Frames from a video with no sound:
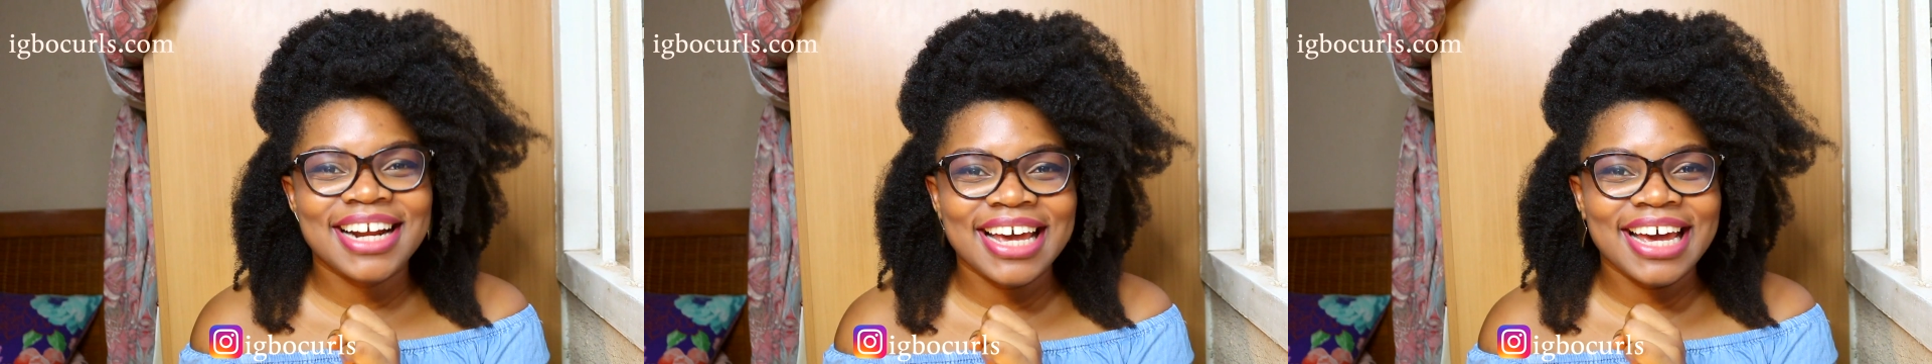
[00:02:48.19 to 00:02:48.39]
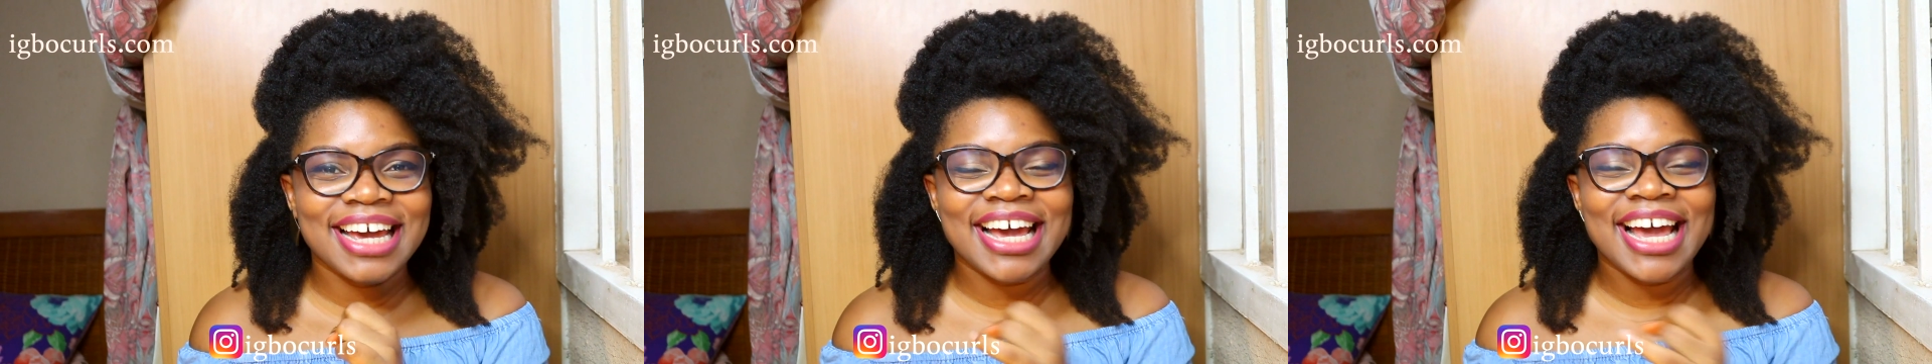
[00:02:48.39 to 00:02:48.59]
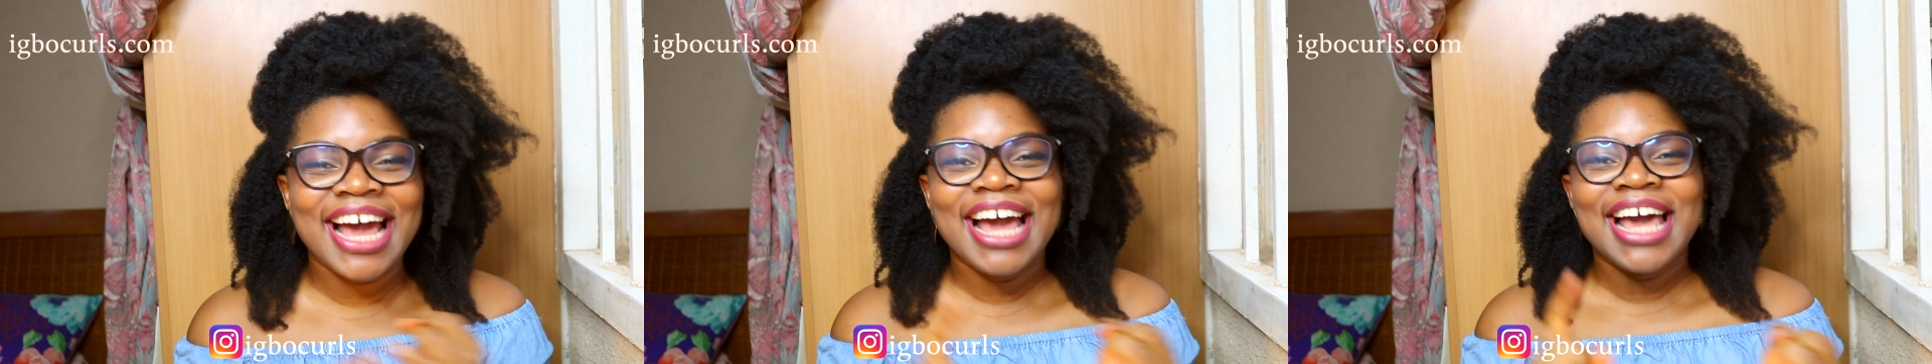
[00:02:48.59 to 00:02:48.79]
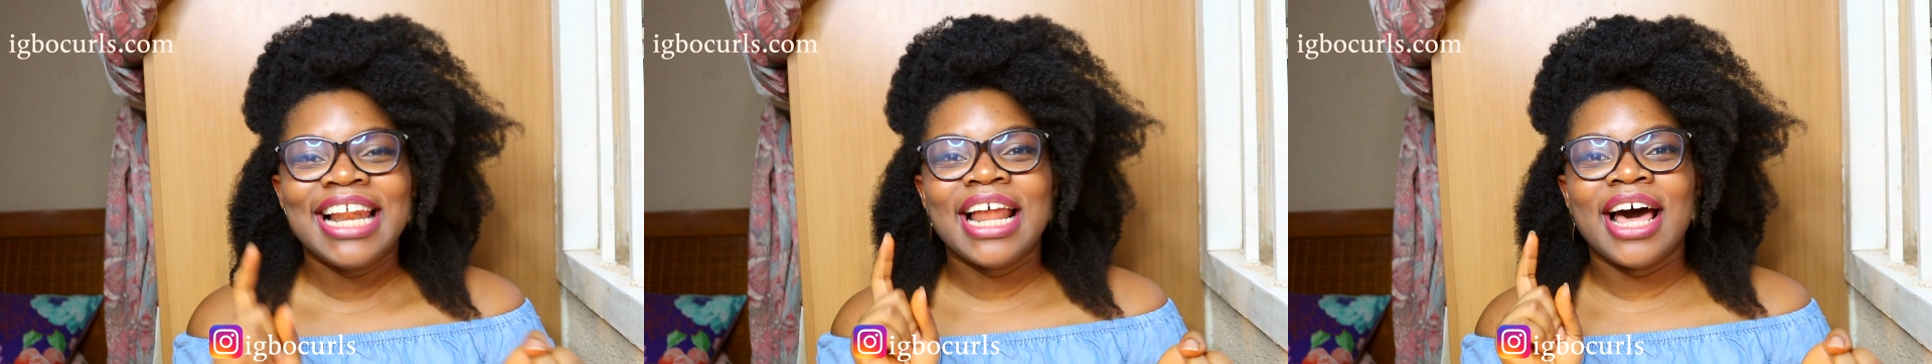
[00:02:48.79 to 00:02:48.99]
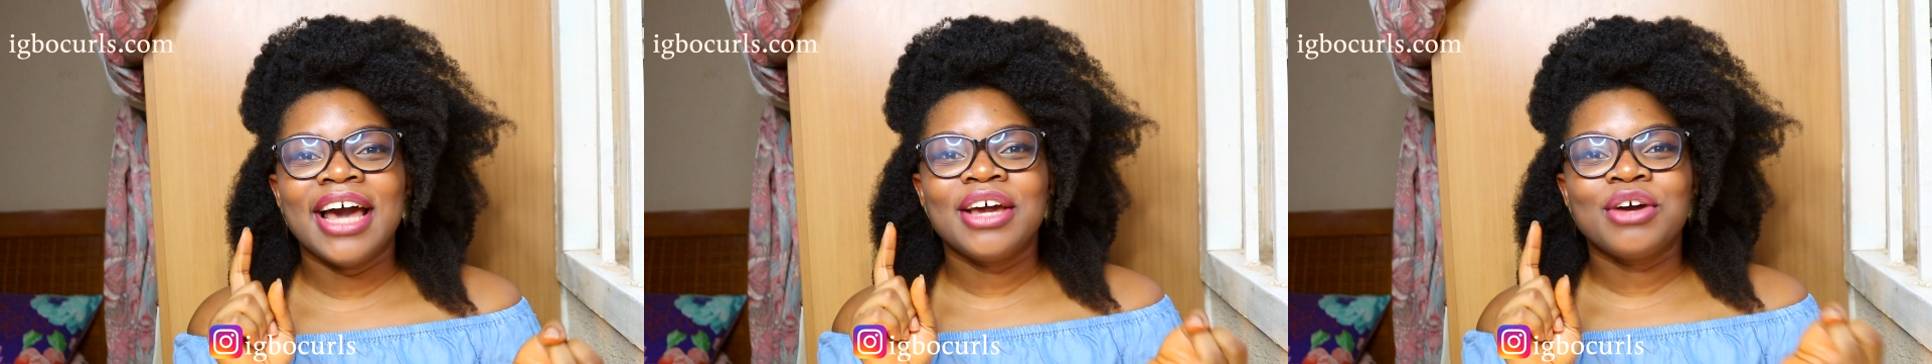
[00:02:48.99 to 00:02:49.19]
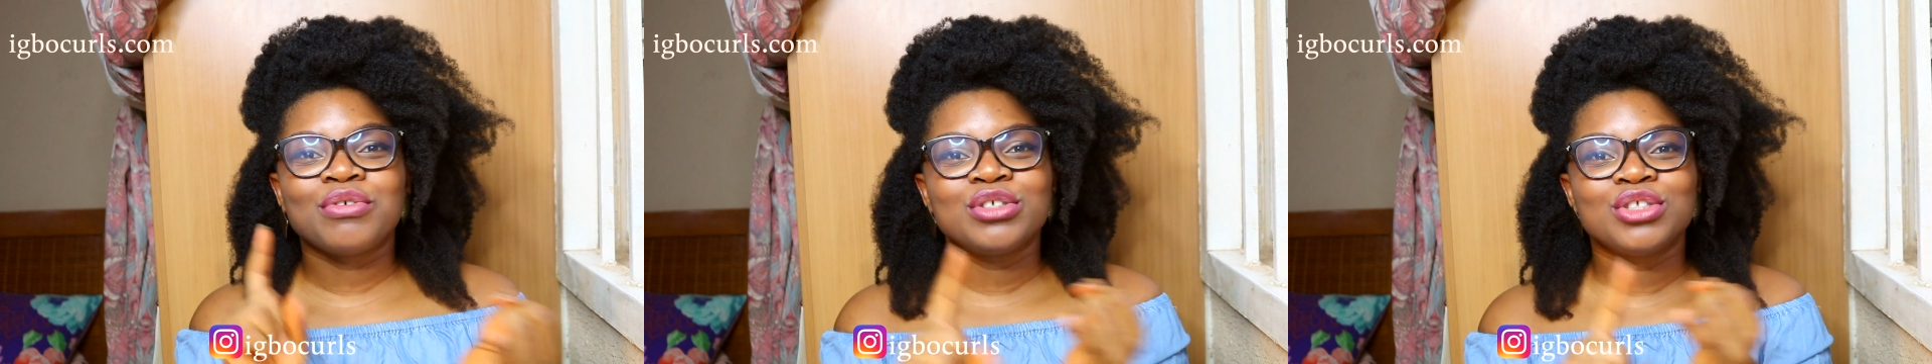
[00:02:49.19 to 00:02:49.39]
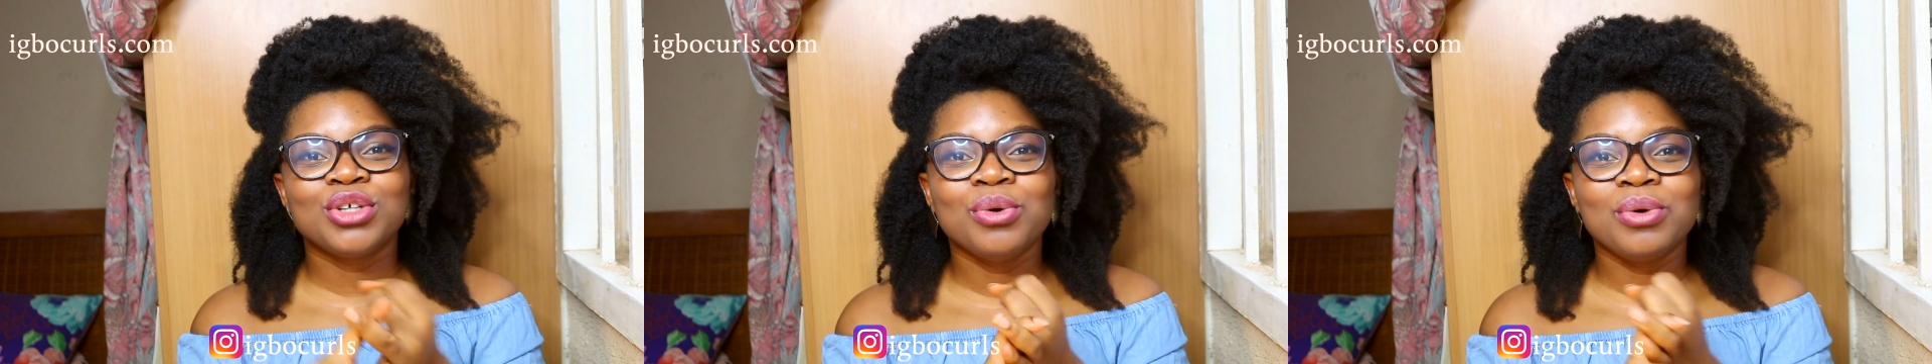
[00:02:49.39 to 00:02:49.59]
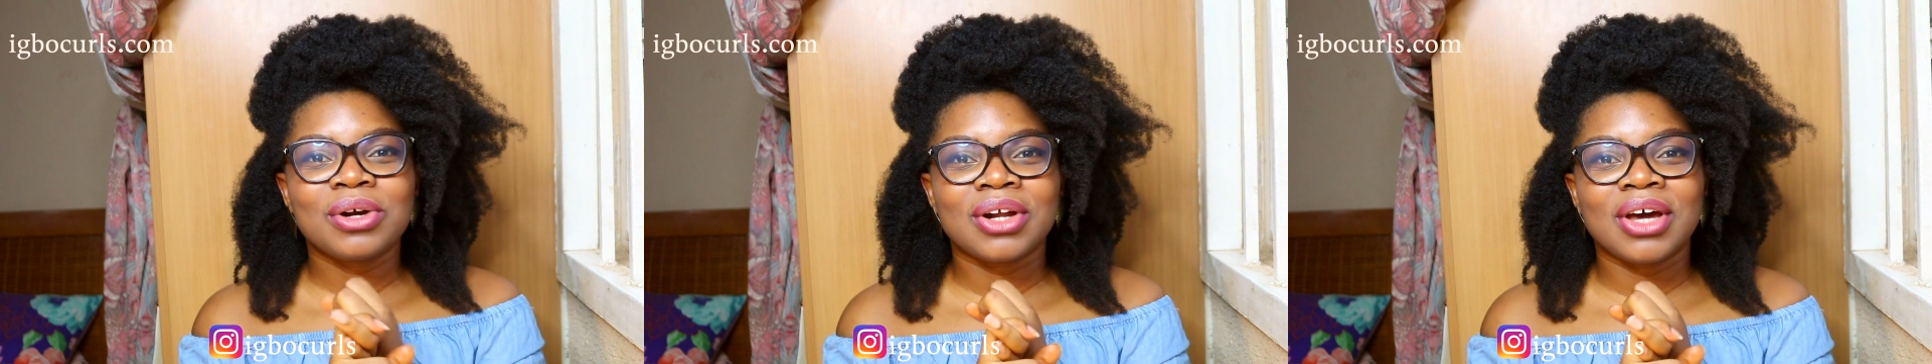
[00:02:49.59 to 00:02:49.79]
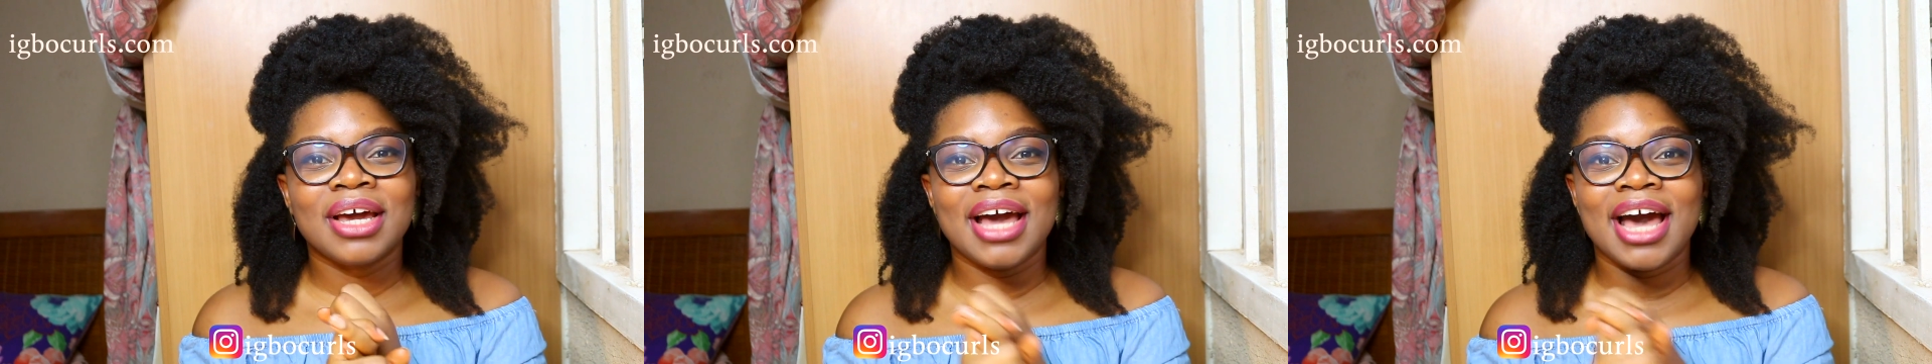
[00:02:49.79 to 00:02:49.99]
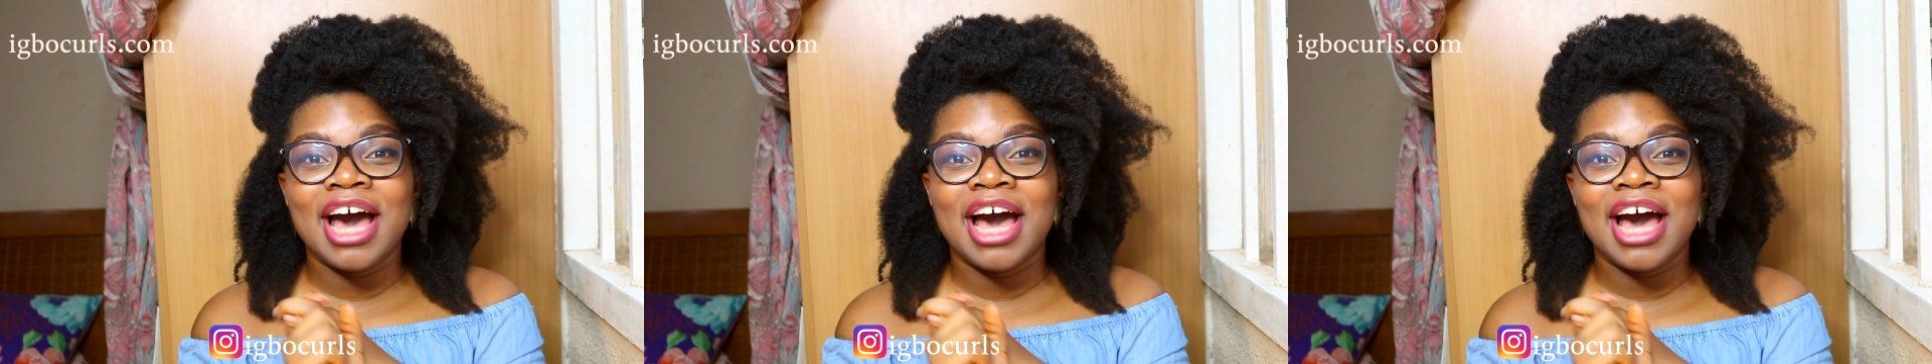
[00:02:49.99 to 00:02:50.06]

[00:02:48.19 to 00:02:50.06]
clay, like Rasul clay.